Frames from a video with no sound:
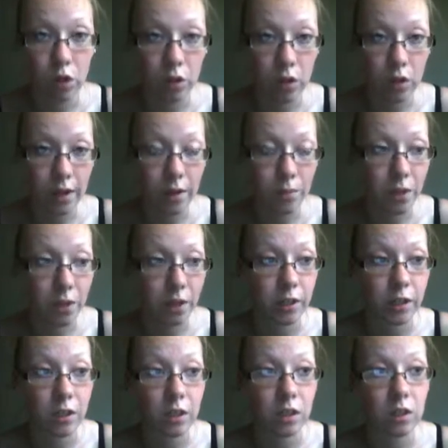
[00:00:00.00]
haul that
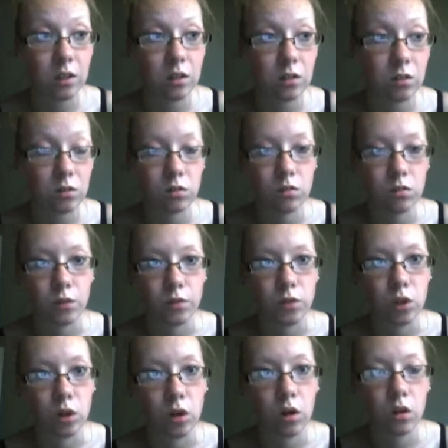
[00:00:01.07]
apparently
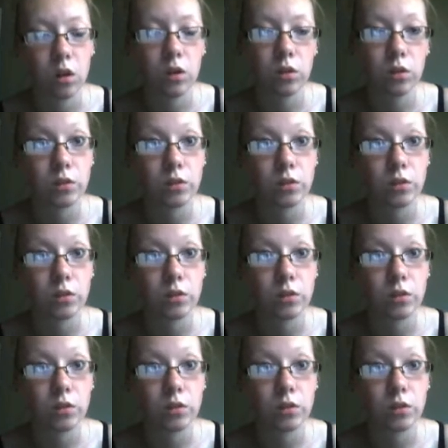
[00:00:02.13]
thrift haul.